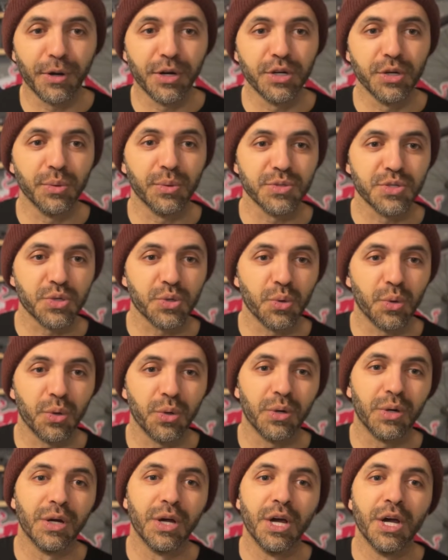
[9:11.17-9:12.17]
new
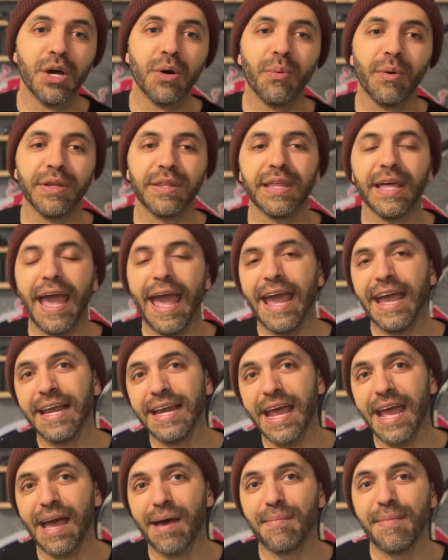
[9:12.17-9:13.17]
school with the
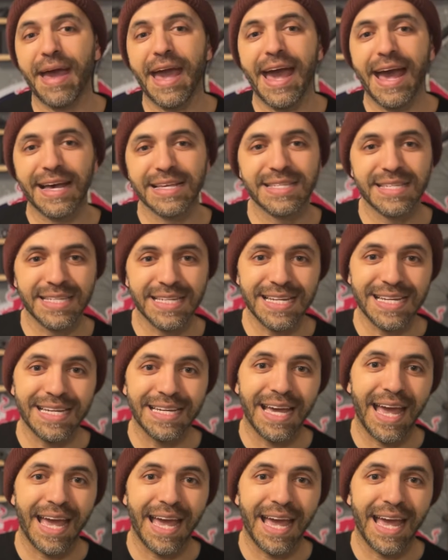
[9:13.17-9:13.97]
ADamn ST,